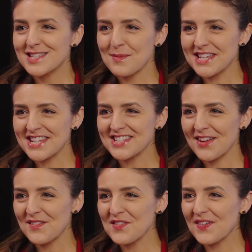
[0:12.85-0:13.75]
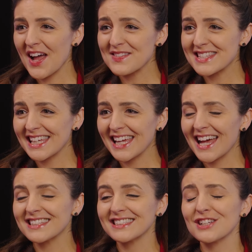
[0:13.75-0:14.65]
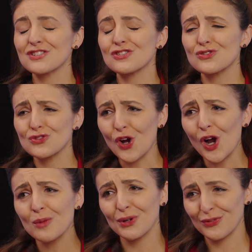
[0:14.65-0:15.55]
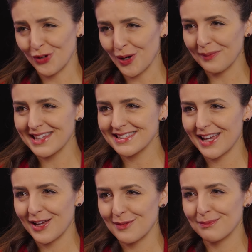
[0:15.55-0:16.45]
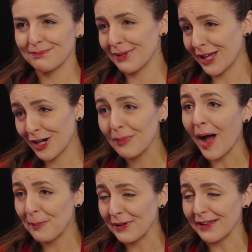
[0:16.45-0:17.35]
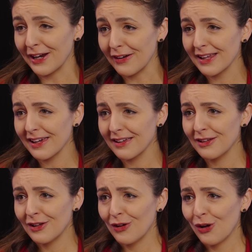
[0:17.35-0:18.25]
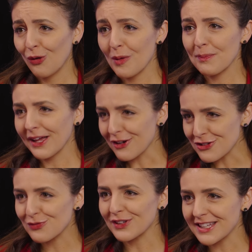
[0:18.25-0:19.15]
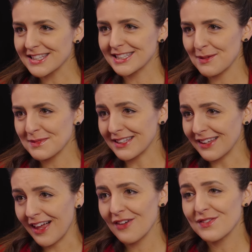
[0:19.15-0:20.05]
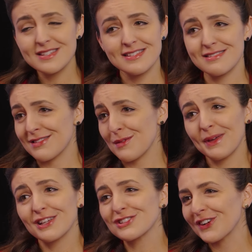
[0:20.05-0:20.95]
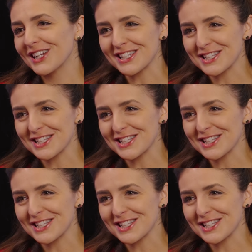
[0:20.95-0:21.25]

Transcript: Dimension 75C has seen strong performance and player popularity. What players really seem to love is the big screen